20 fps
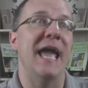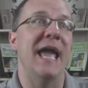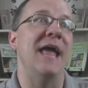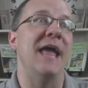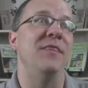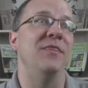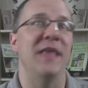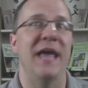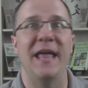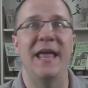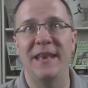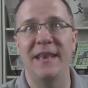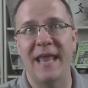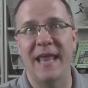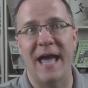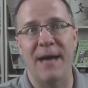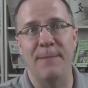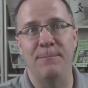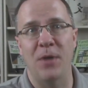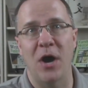And then
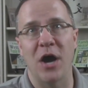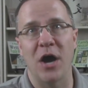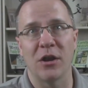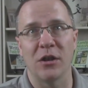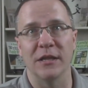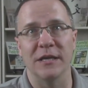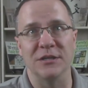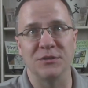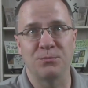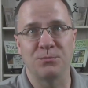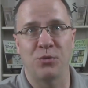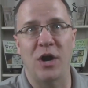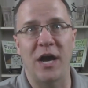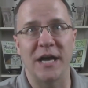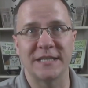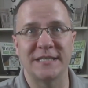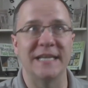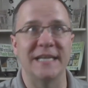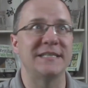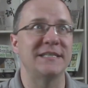that bottle is
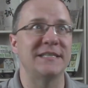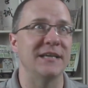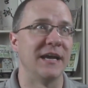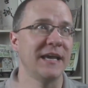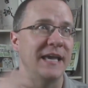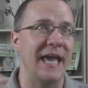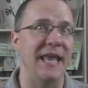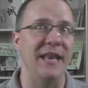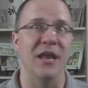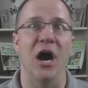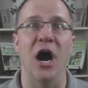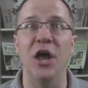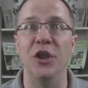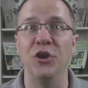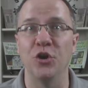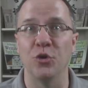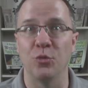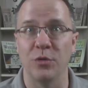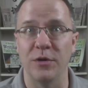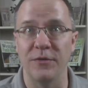processed again
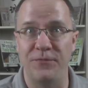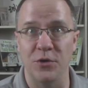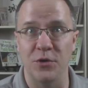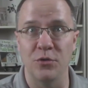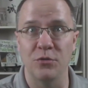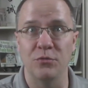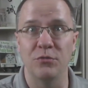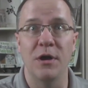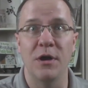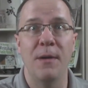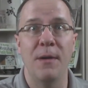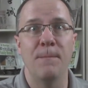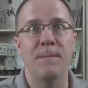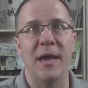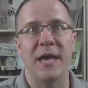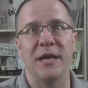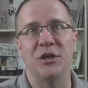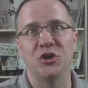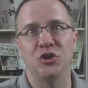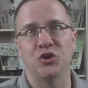under review,
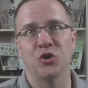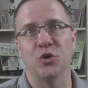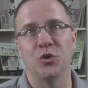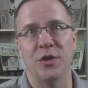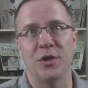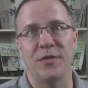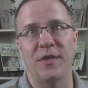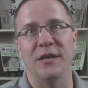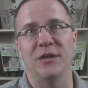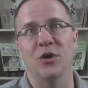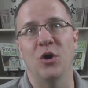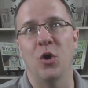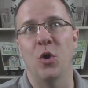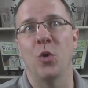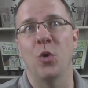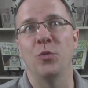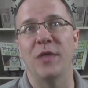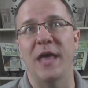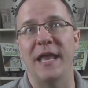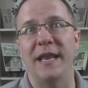making sure that they
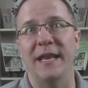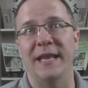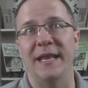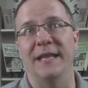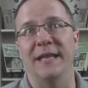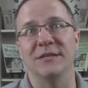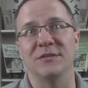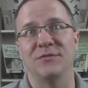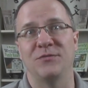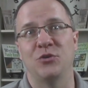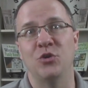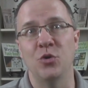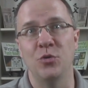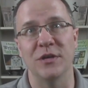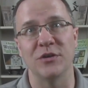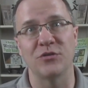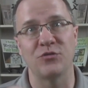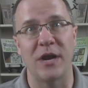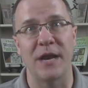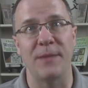know that it is to
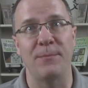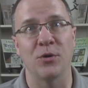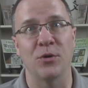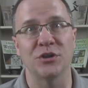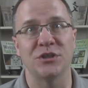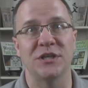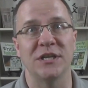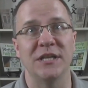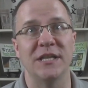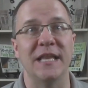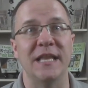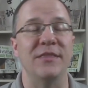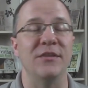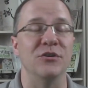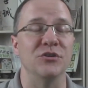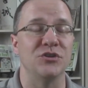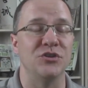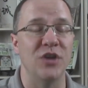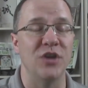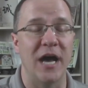this right person, that
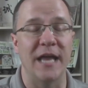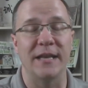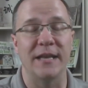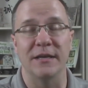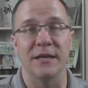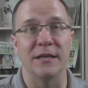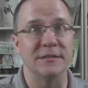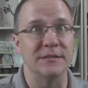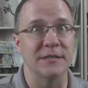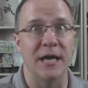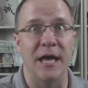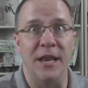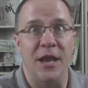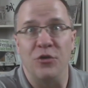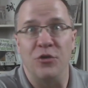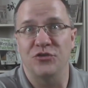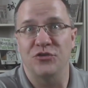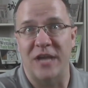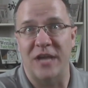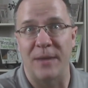there's not
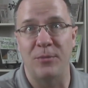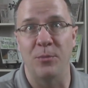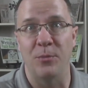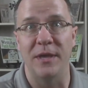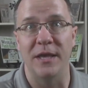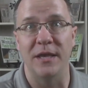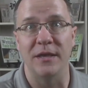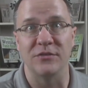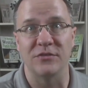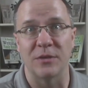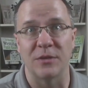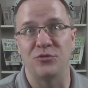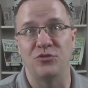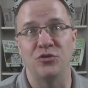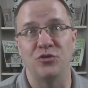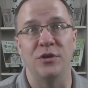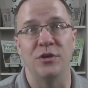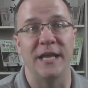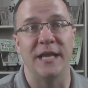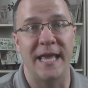another sample being
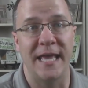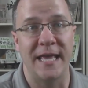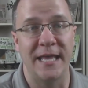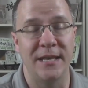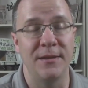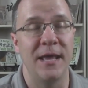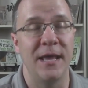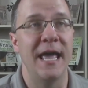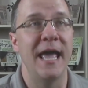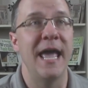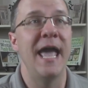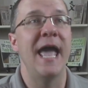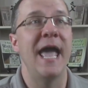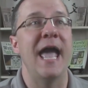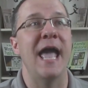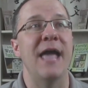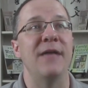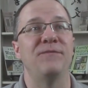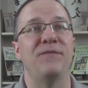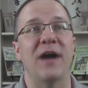substituted in.
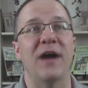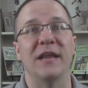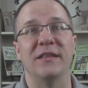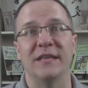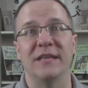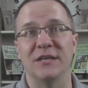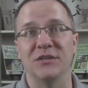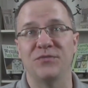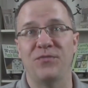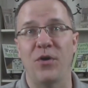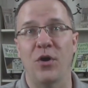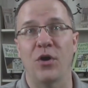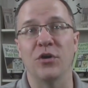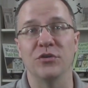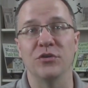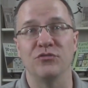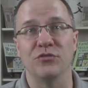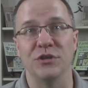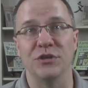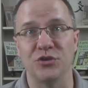And finally, as far
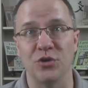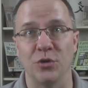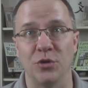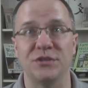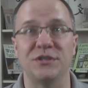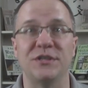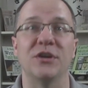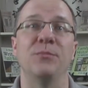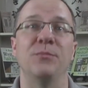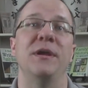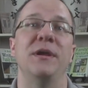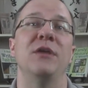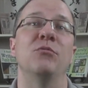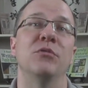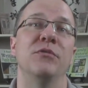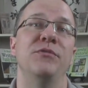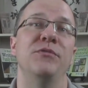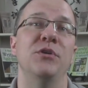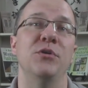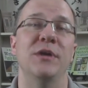as results, they're being
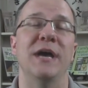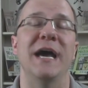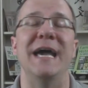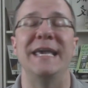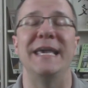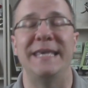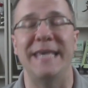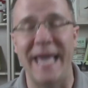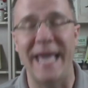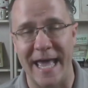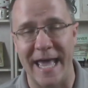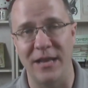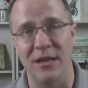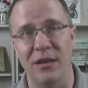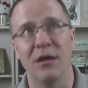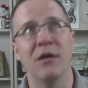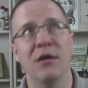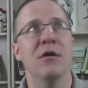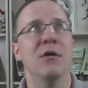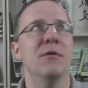reviewed
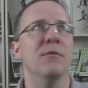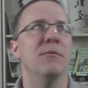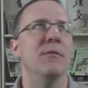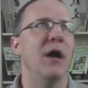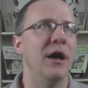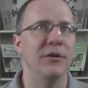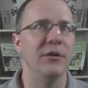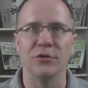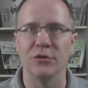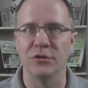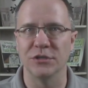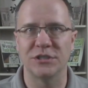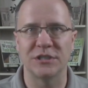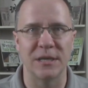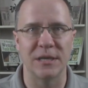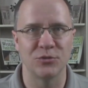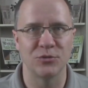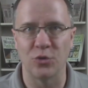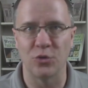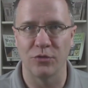again under
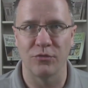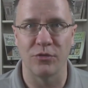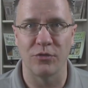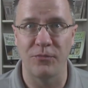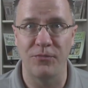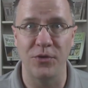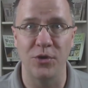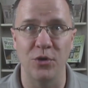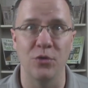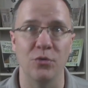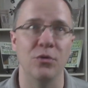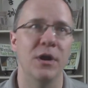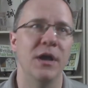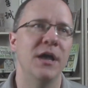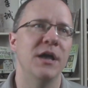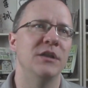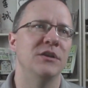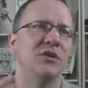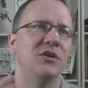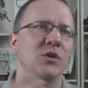some sort of review
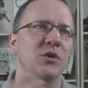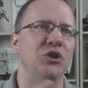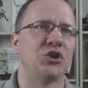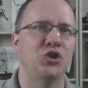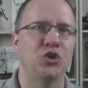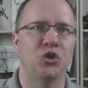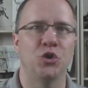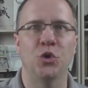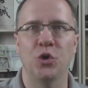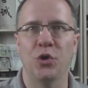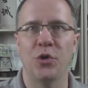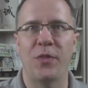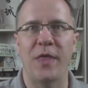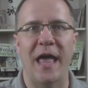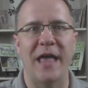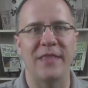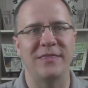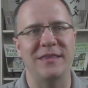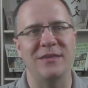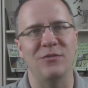to ensure
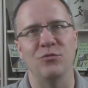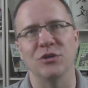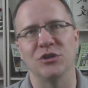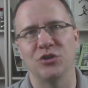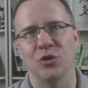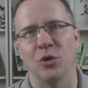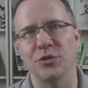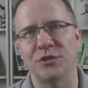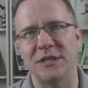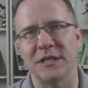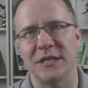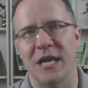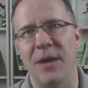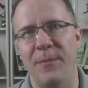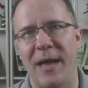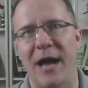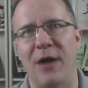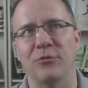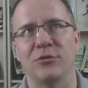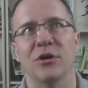that the results that
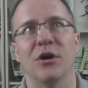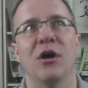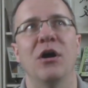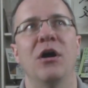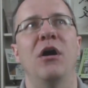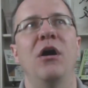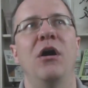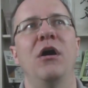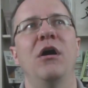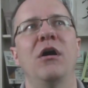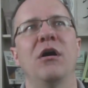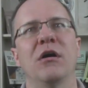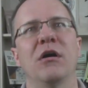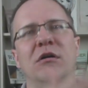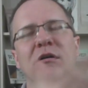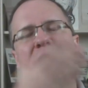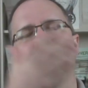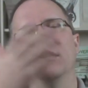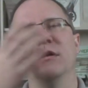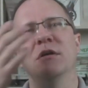come out
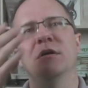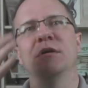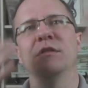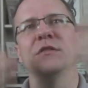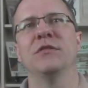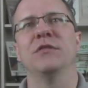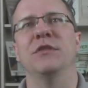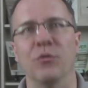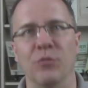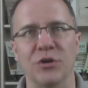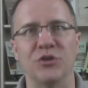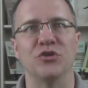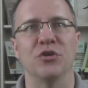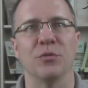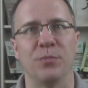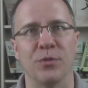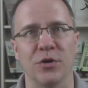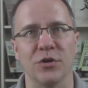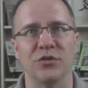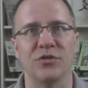are the
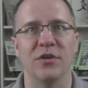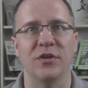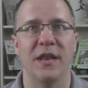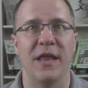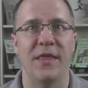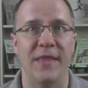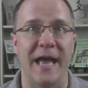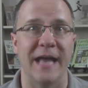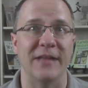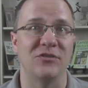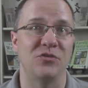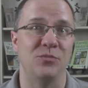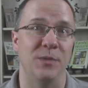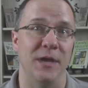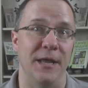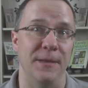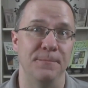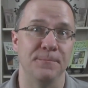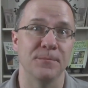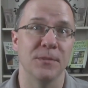original person that
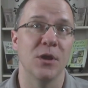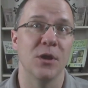spit.